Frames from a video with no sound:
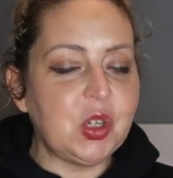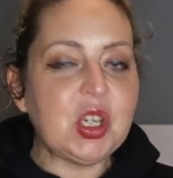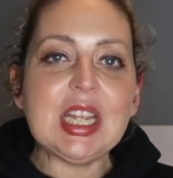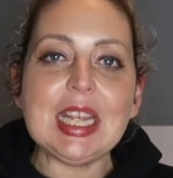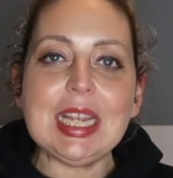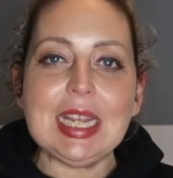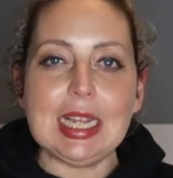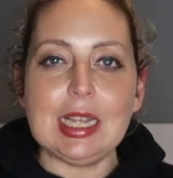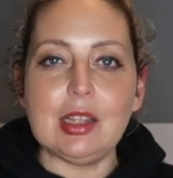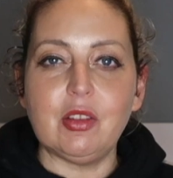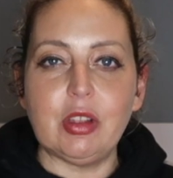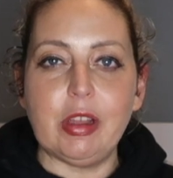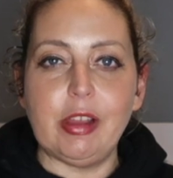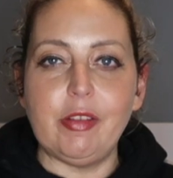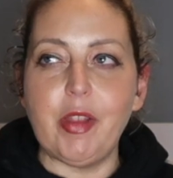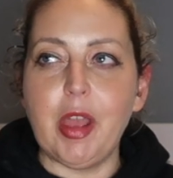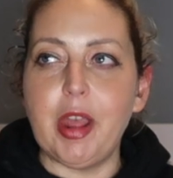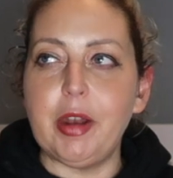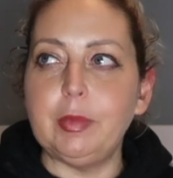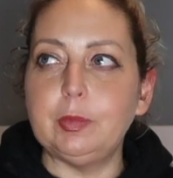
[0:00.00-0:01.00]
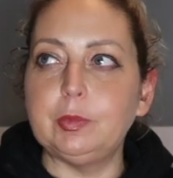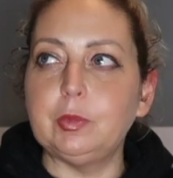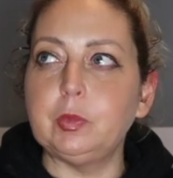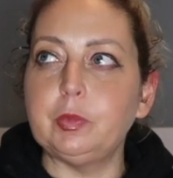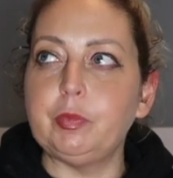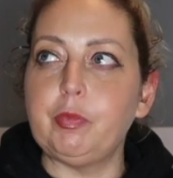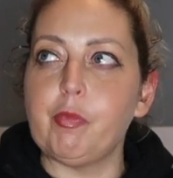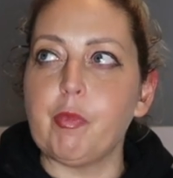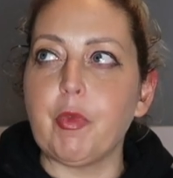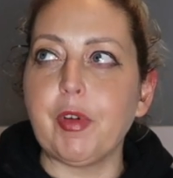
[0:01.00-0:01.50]
tea, and then
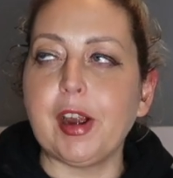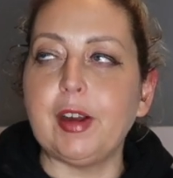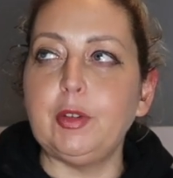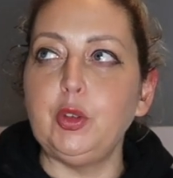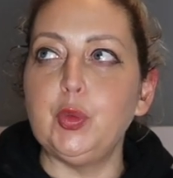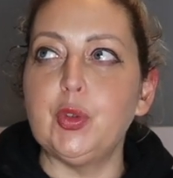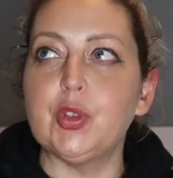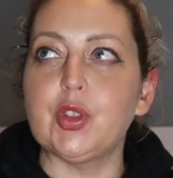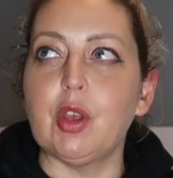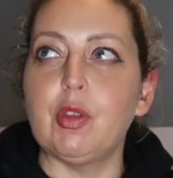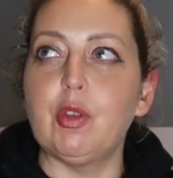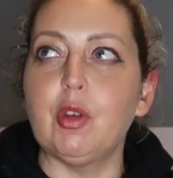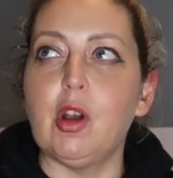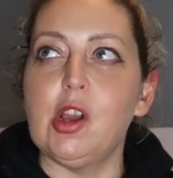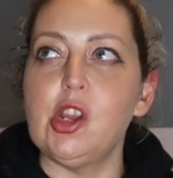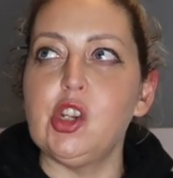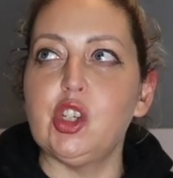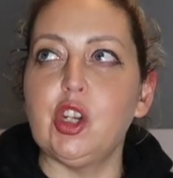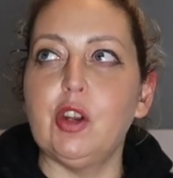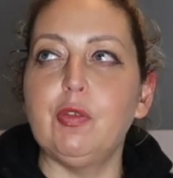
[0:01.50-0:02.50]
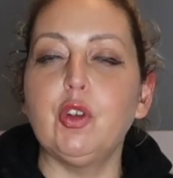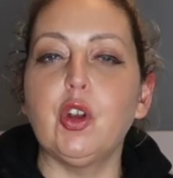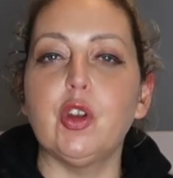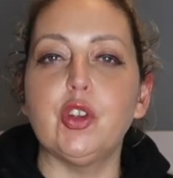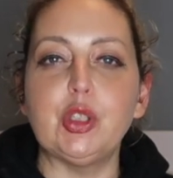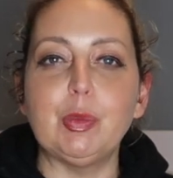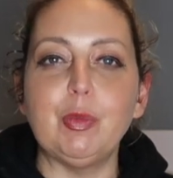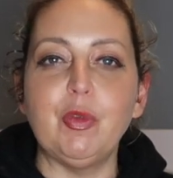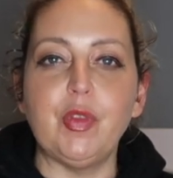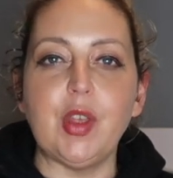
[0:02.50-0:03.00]
afterwards I thought I should have
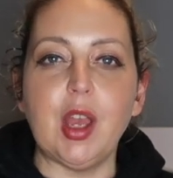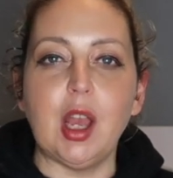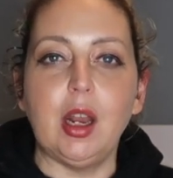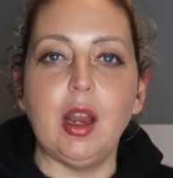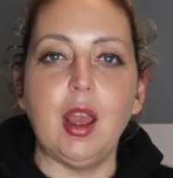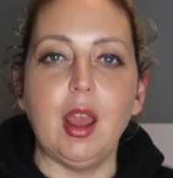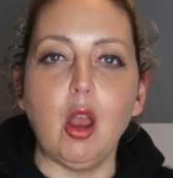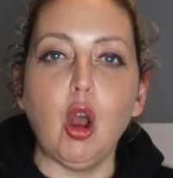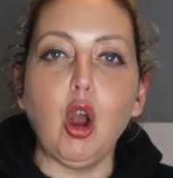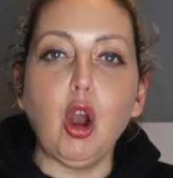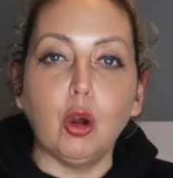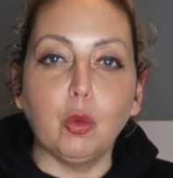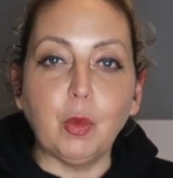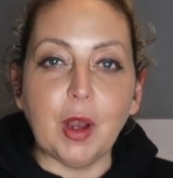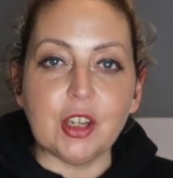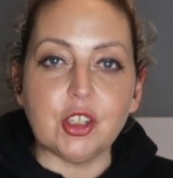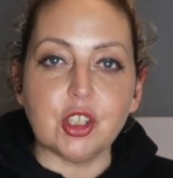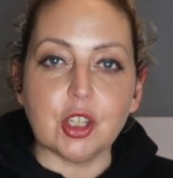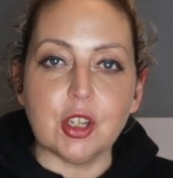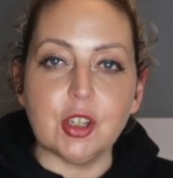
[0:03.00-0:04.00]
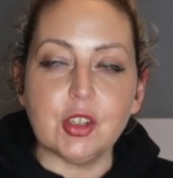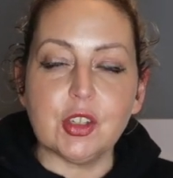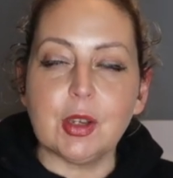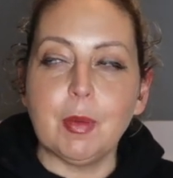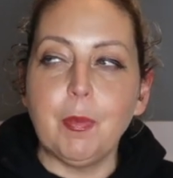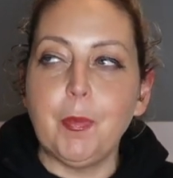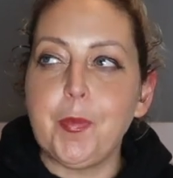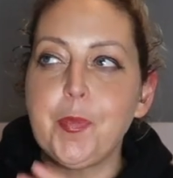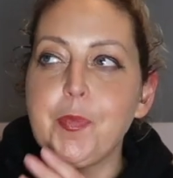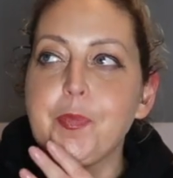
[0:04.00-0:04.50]
got some of their like hot wedges.